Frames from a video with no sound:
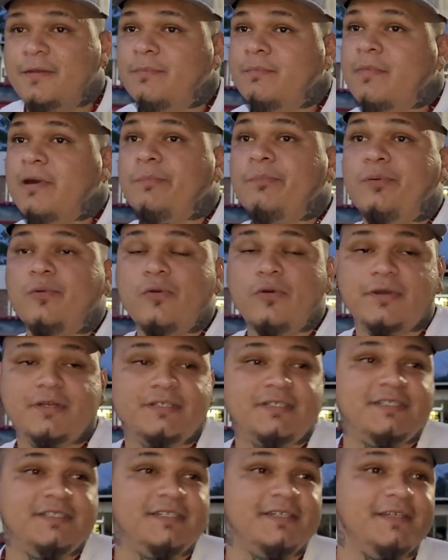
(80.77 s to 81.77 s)
My boy,
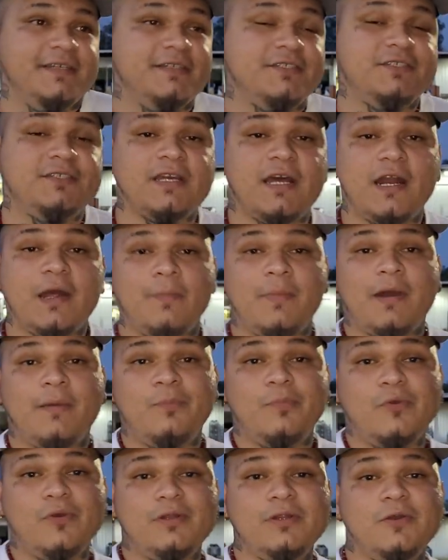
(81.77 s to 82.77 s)
shit. Shout out my
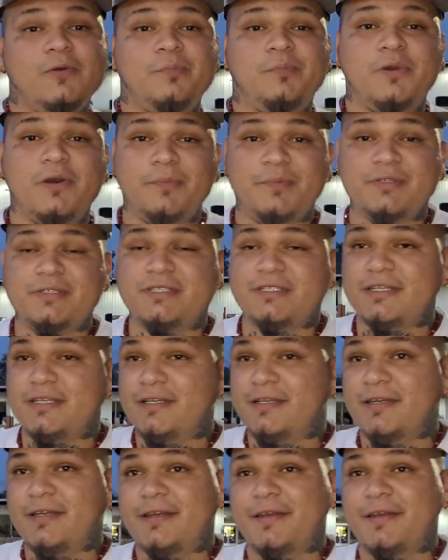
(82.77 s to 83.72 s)
boy, Lil Puppet G.